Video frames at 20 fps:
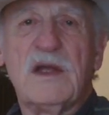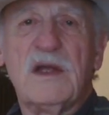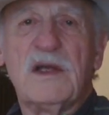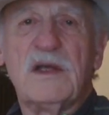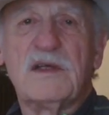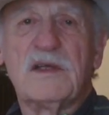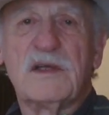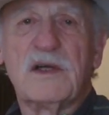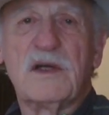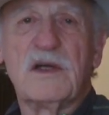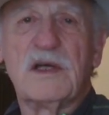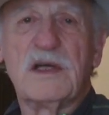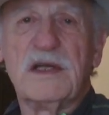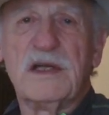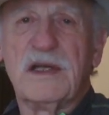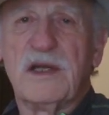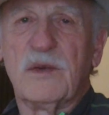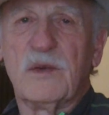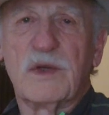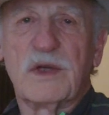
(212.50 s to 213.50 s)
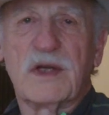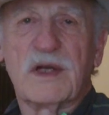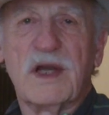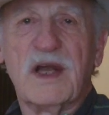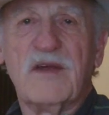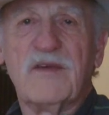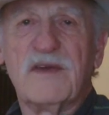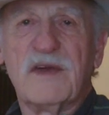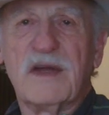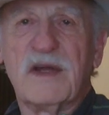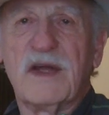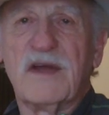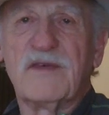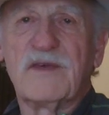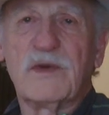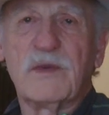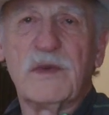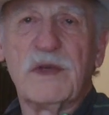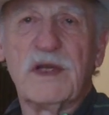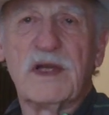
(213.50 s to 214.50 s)
Surely they were clever
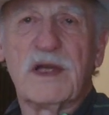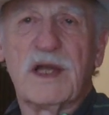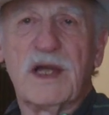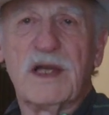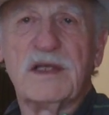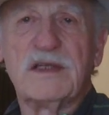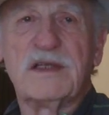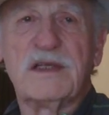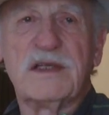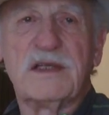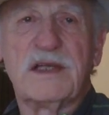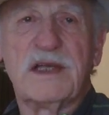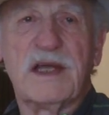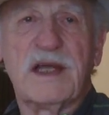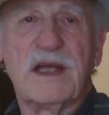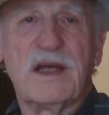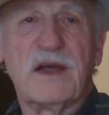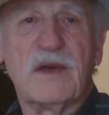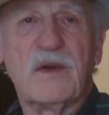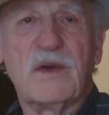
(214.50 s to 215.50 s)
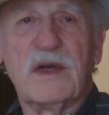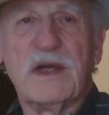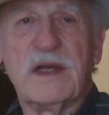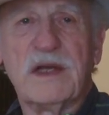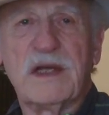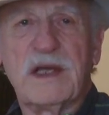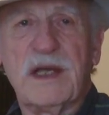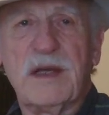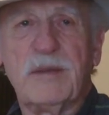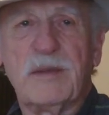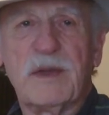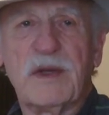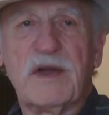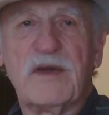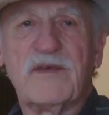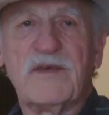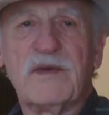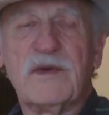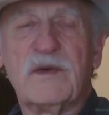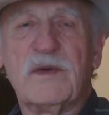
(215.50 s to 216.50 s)
enough to realize that they had only to keep
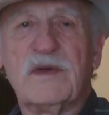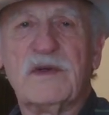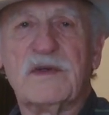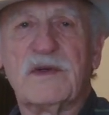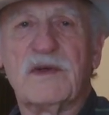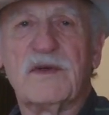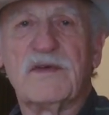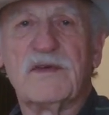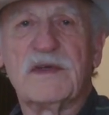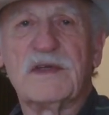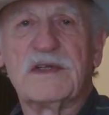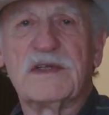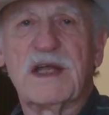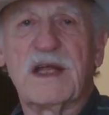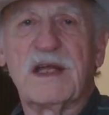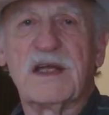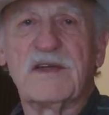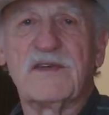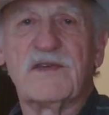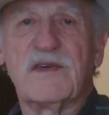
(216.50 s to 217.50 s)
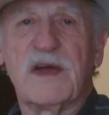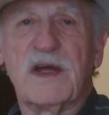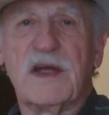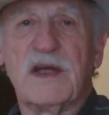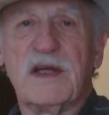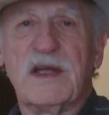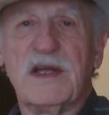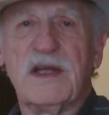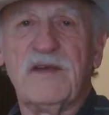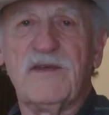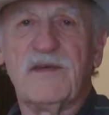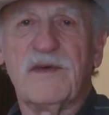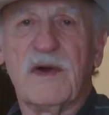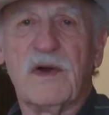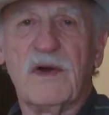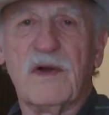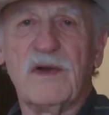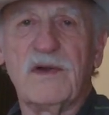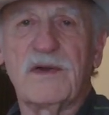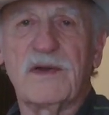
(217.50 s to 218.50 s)
enough in reserve to satisfy a
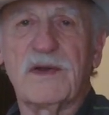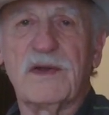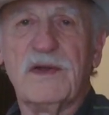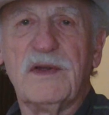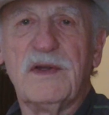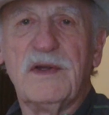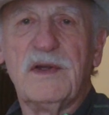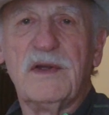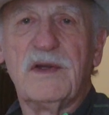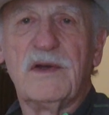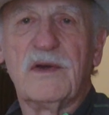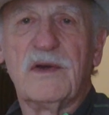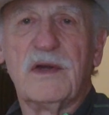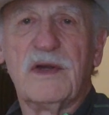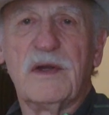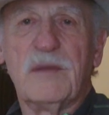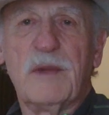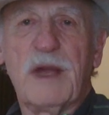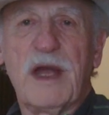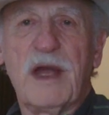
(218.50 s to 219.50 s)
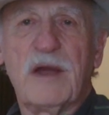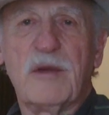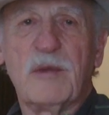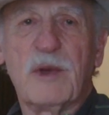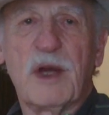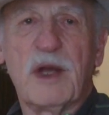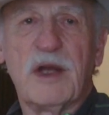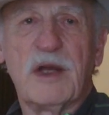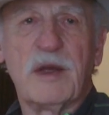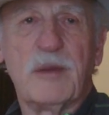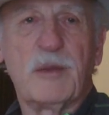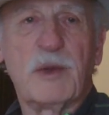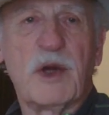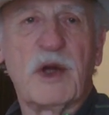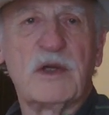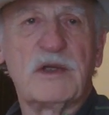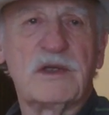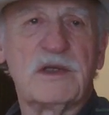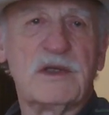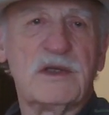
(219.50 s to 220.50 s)
default or a demand by a
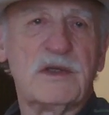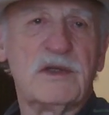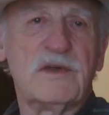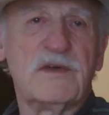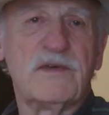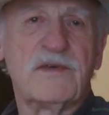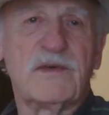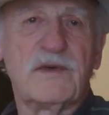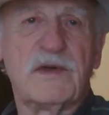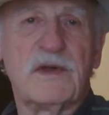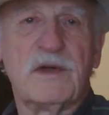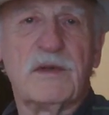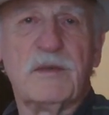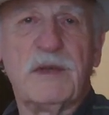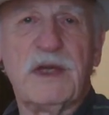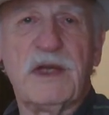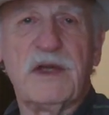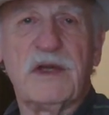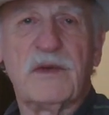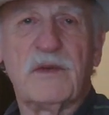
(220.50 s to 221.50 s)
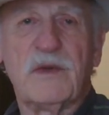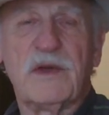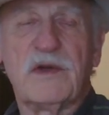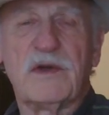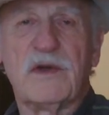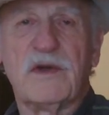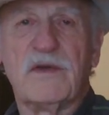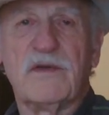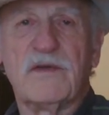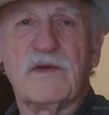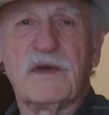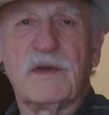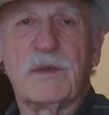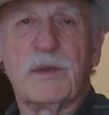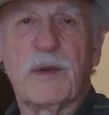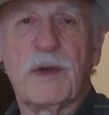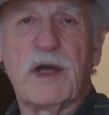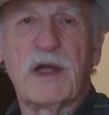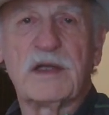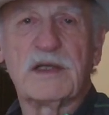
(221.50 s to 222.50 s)
depositor for an immediate return of a
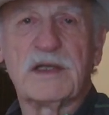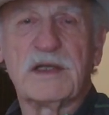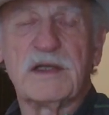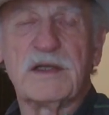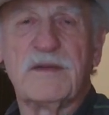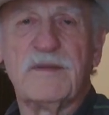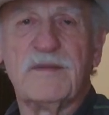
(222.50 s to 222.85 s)
deposit.